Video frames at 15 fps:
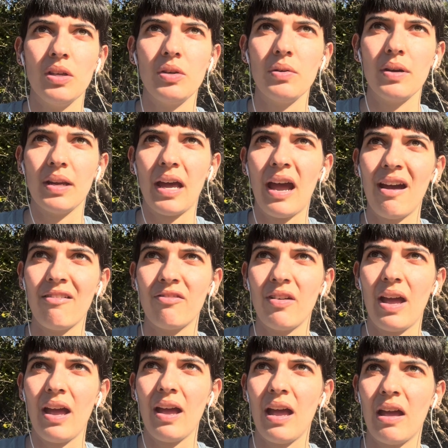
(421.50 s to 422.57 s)
could have
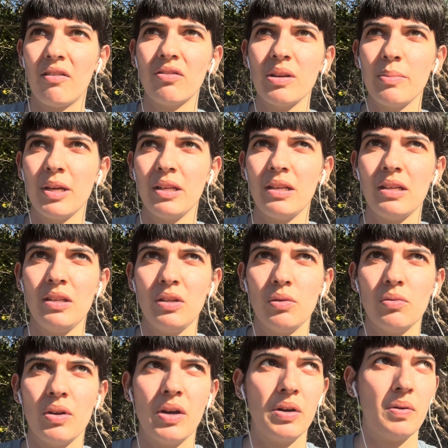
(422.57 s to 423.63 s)
everybody you
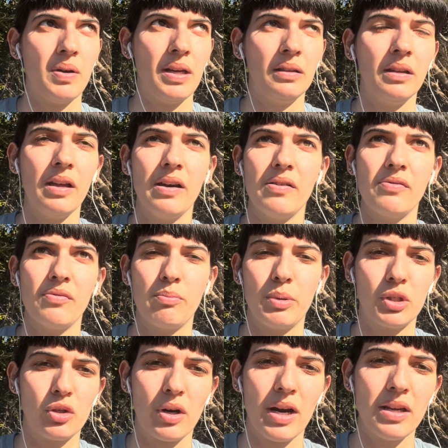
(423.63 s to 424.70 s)
know and love
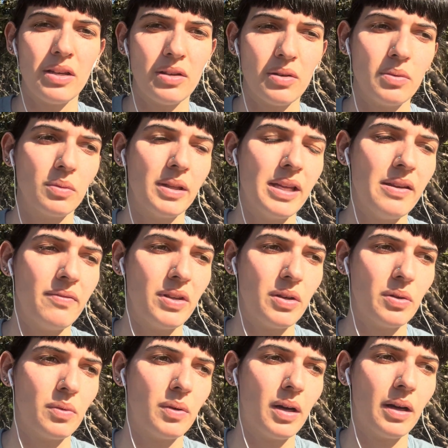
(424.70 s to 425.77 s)
betray you, leave
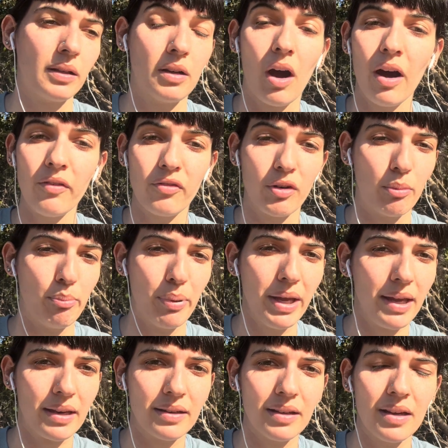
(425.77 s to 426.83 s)
you, God
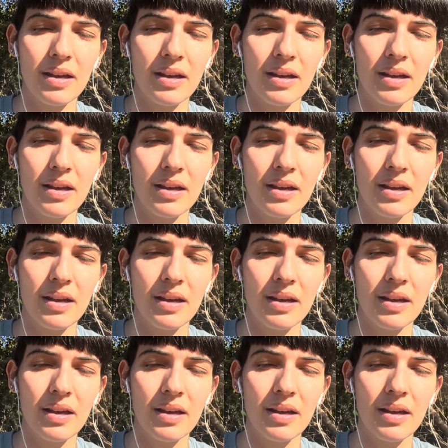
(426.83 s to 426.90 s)
forbid,